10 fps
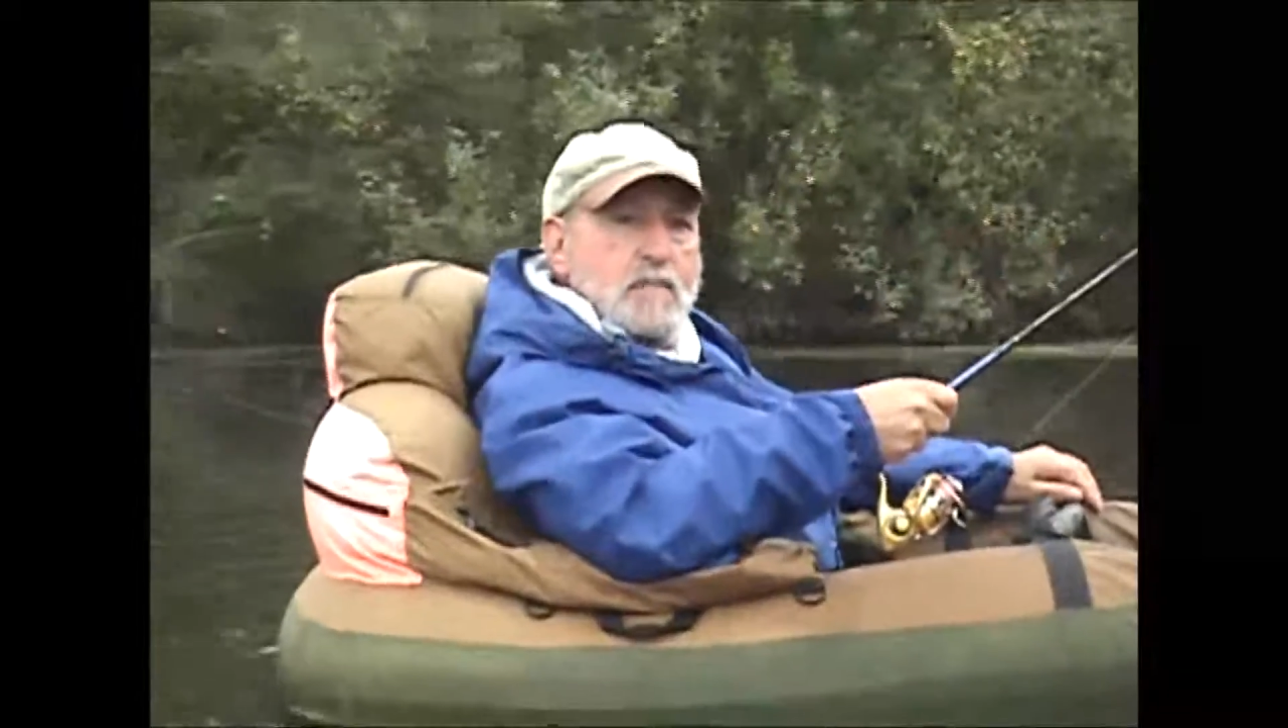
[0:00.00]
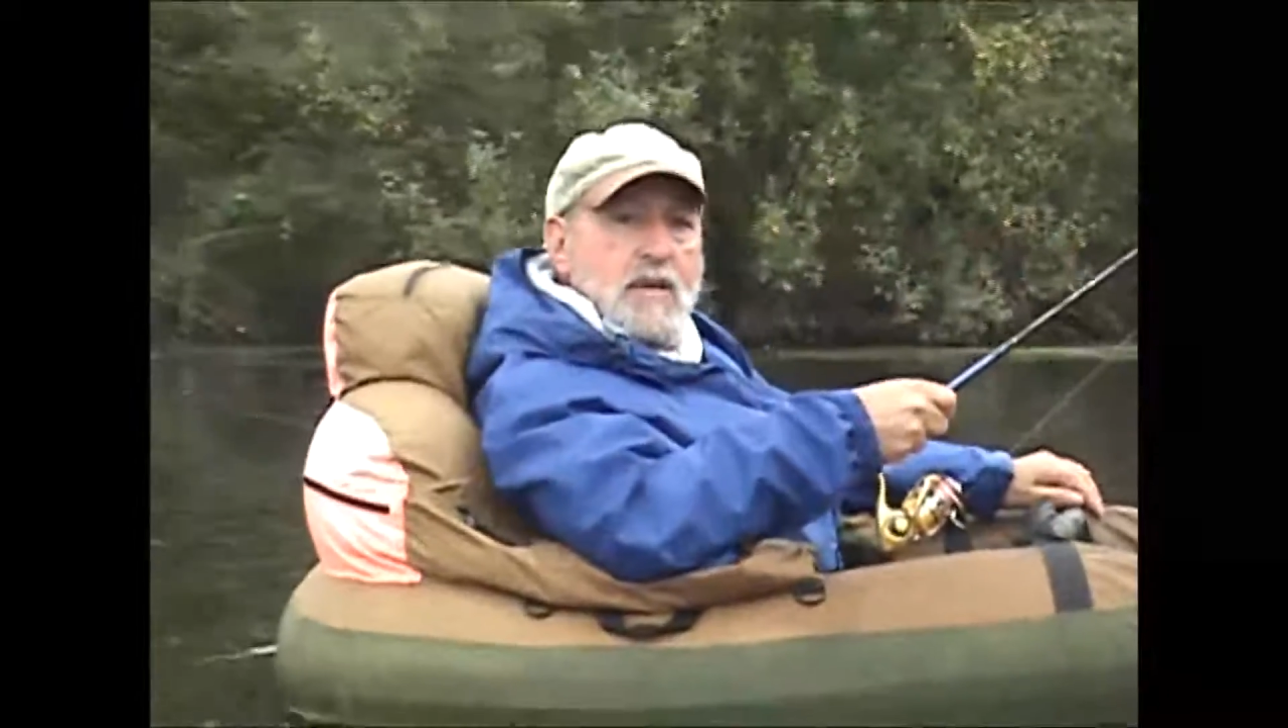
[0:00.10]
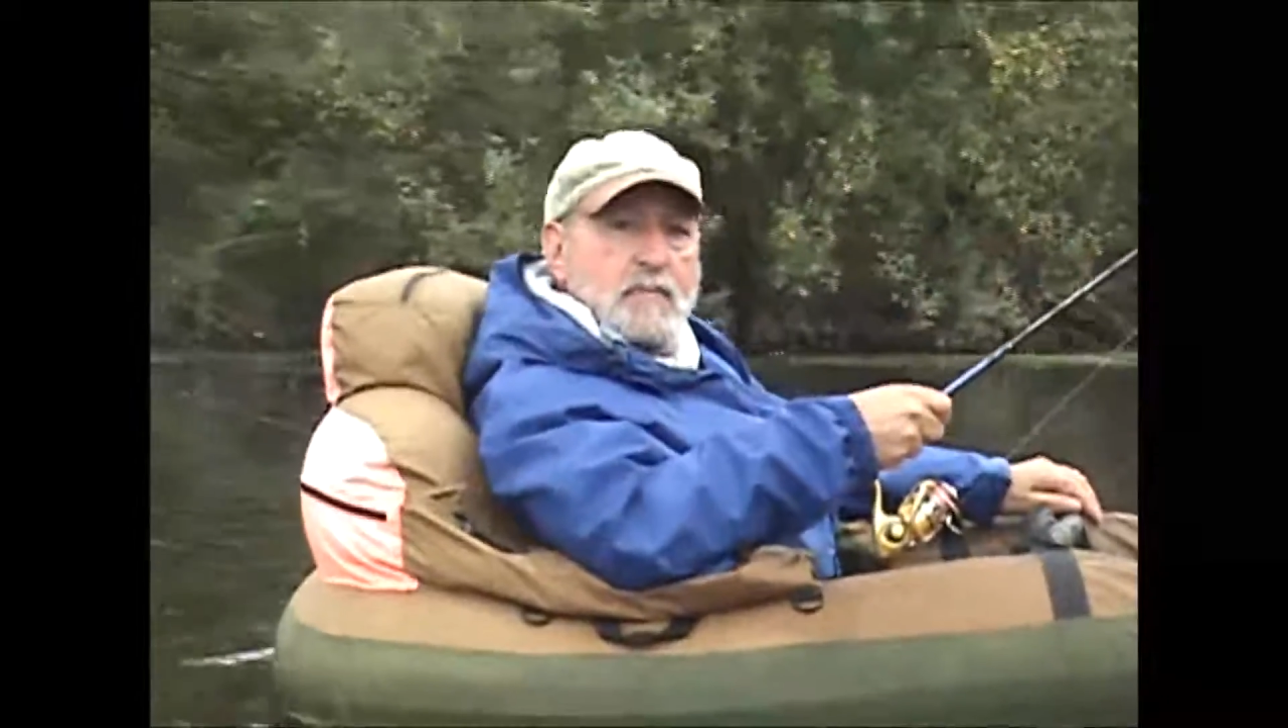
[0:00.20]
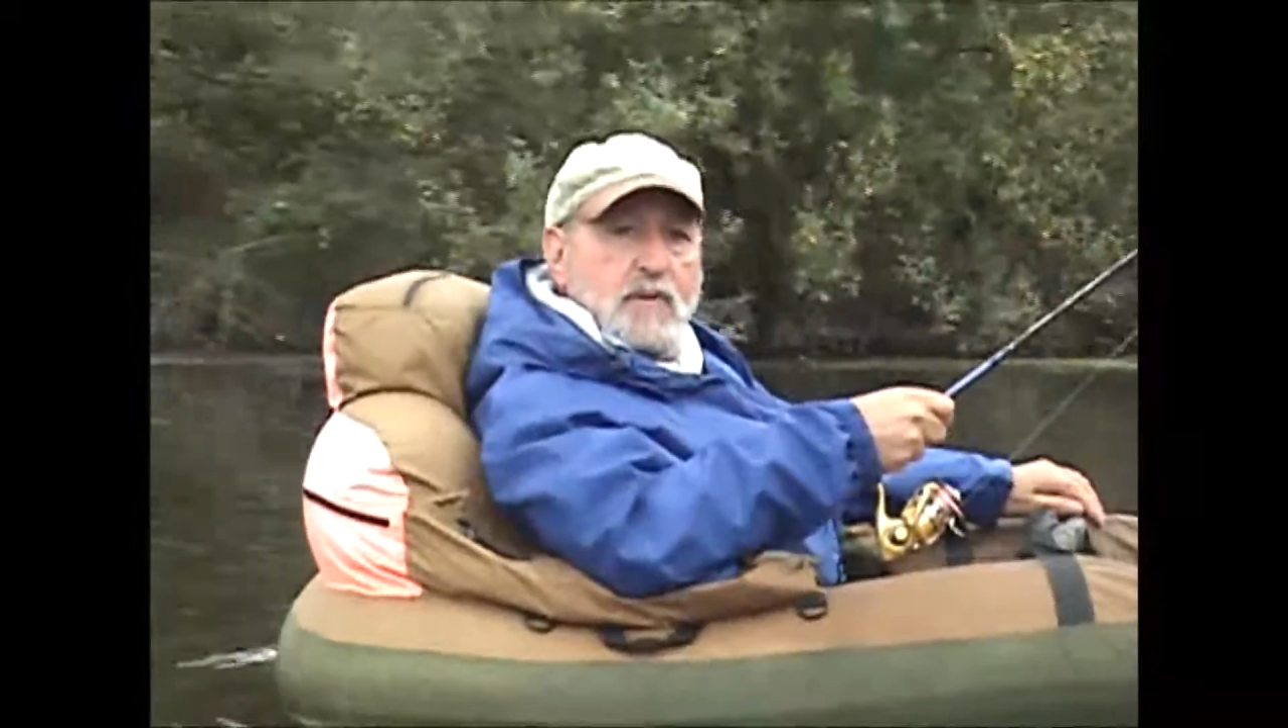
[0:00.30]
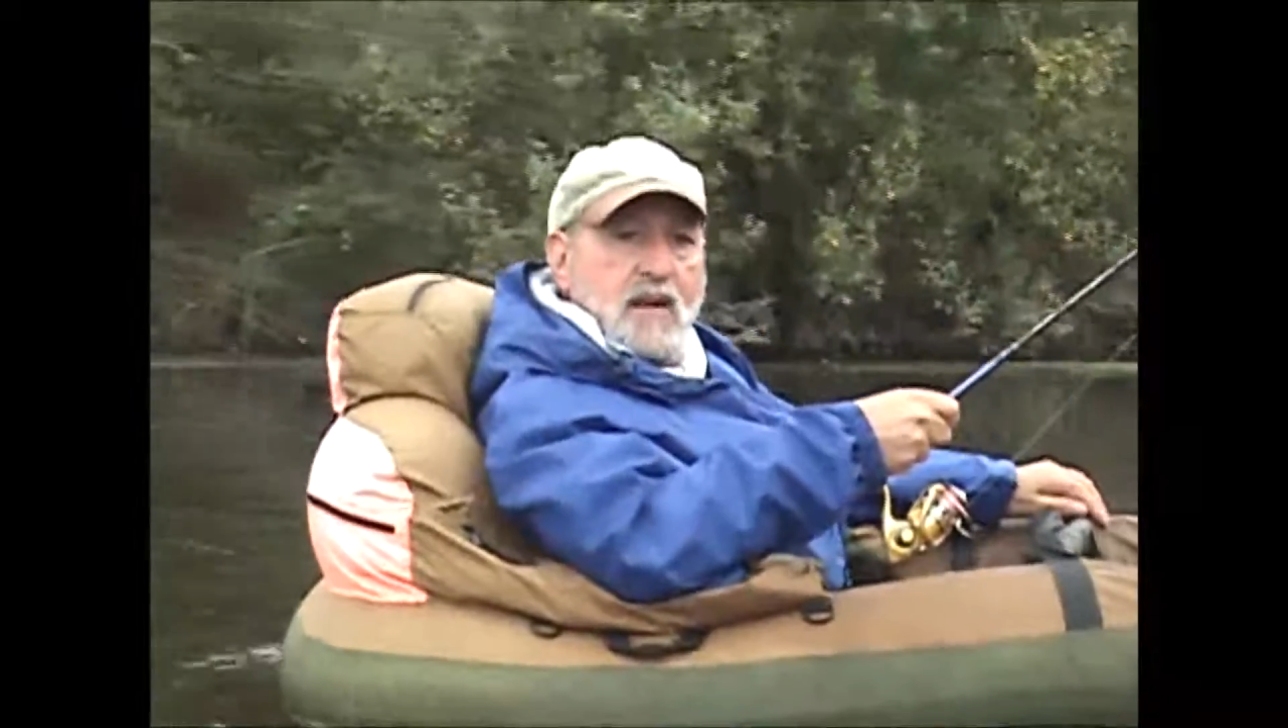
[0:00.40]

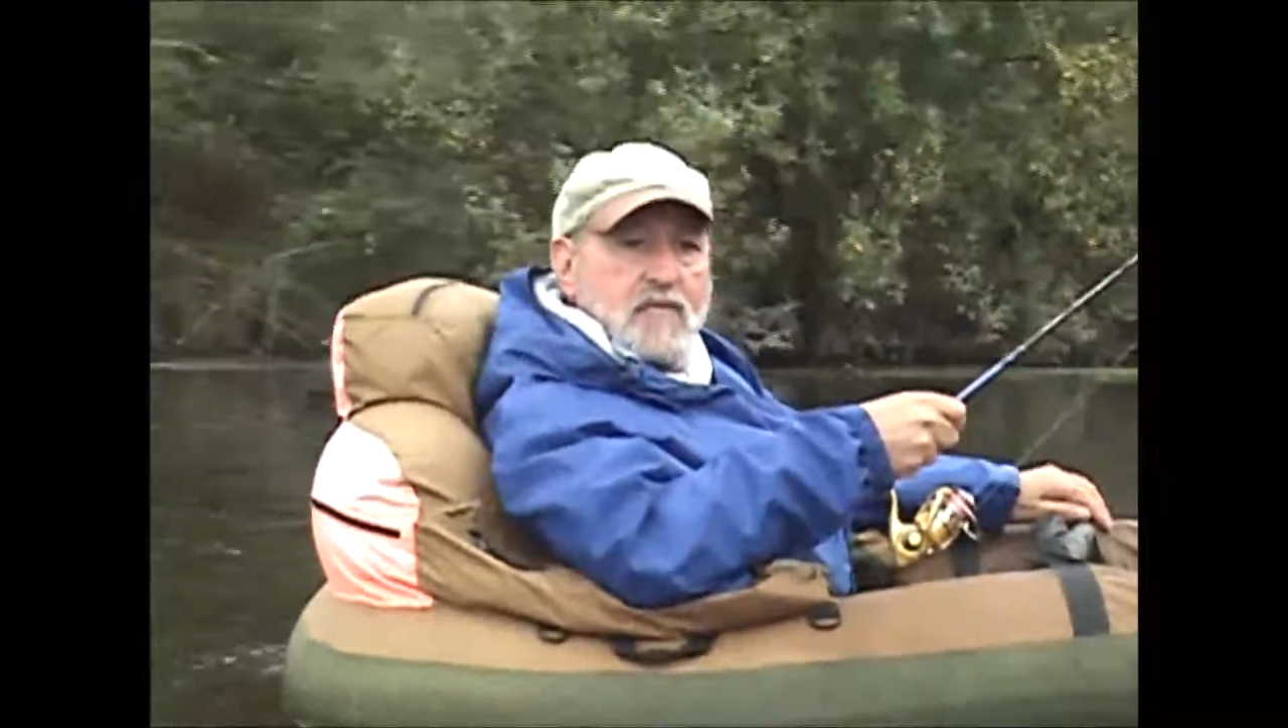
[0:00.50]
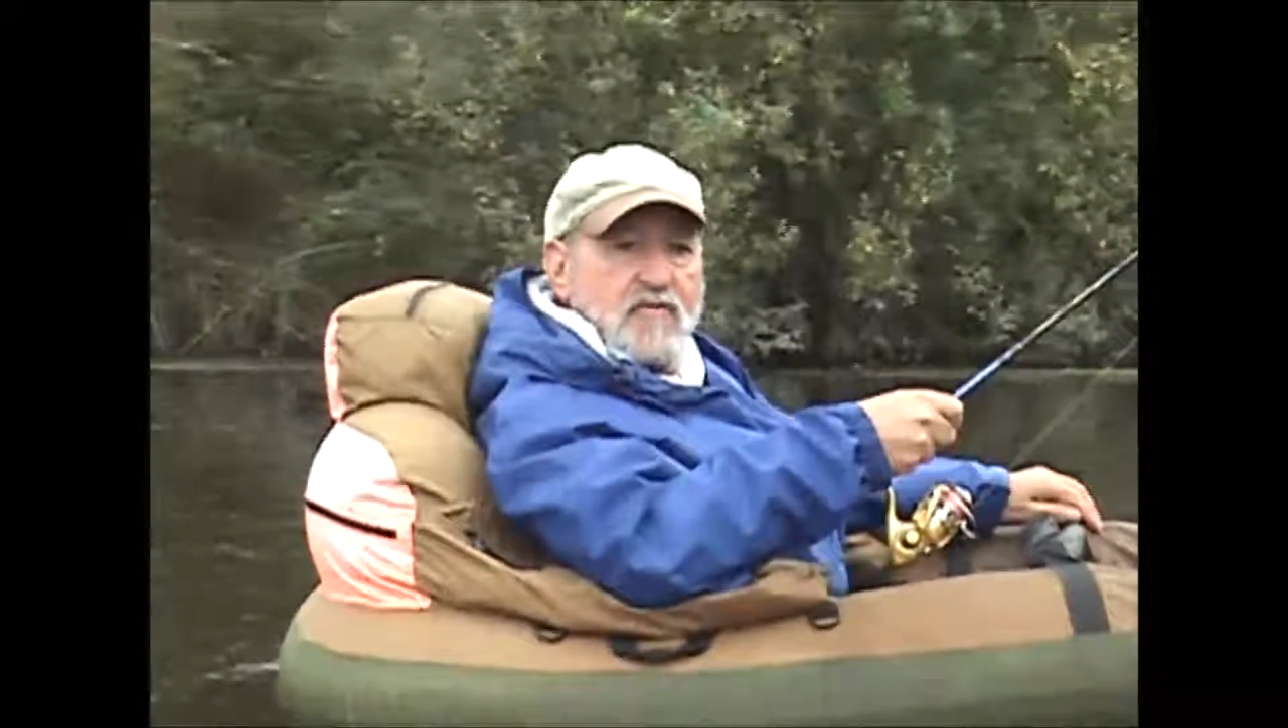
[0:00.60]
people I've